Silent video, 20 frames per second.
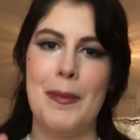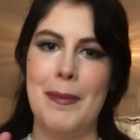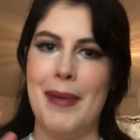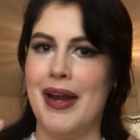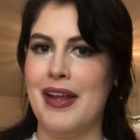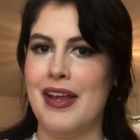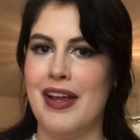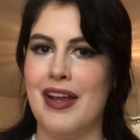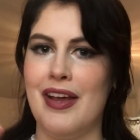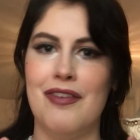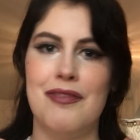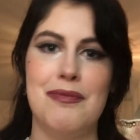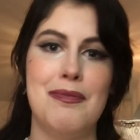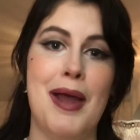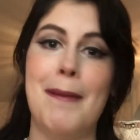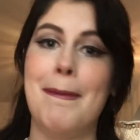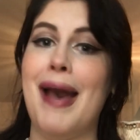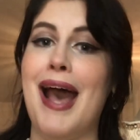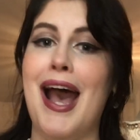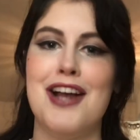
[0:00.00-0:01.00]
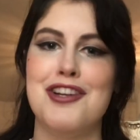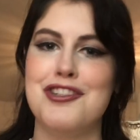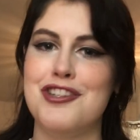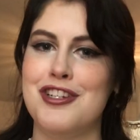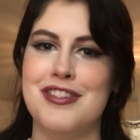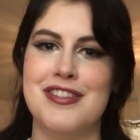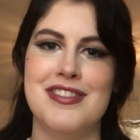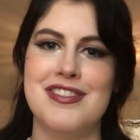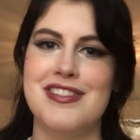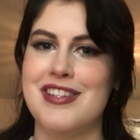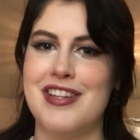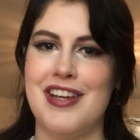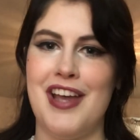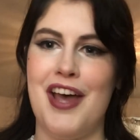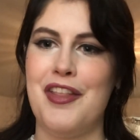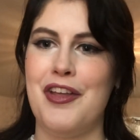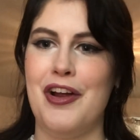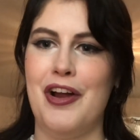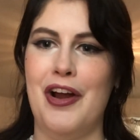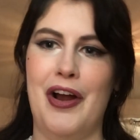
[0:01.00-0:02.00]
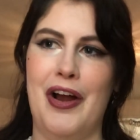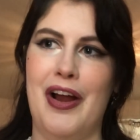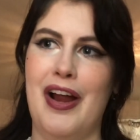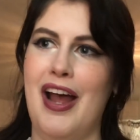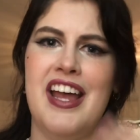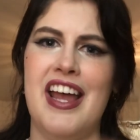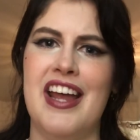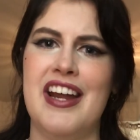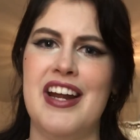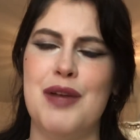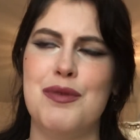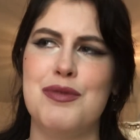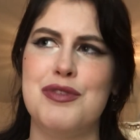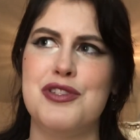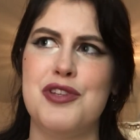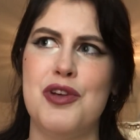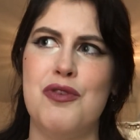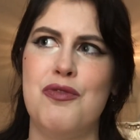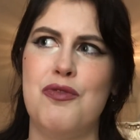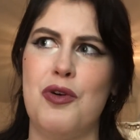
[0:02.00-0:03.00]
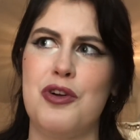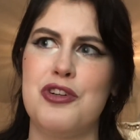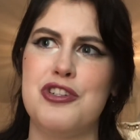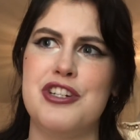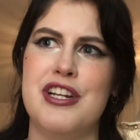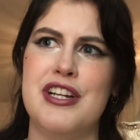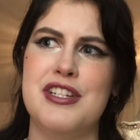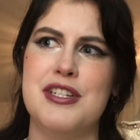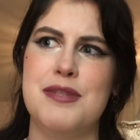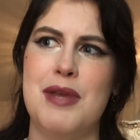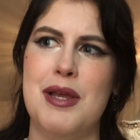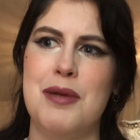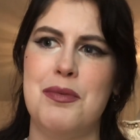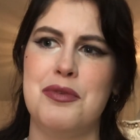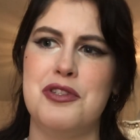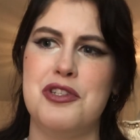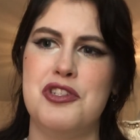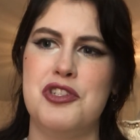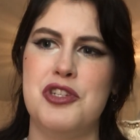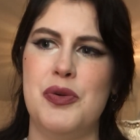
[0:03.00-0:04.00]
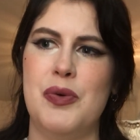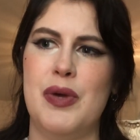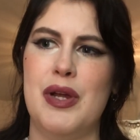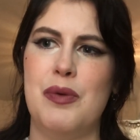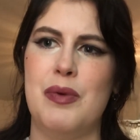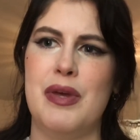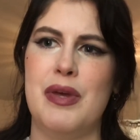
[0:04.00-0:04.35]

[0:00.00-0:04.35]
many of my passions together, and I was so fortunate to be able to do it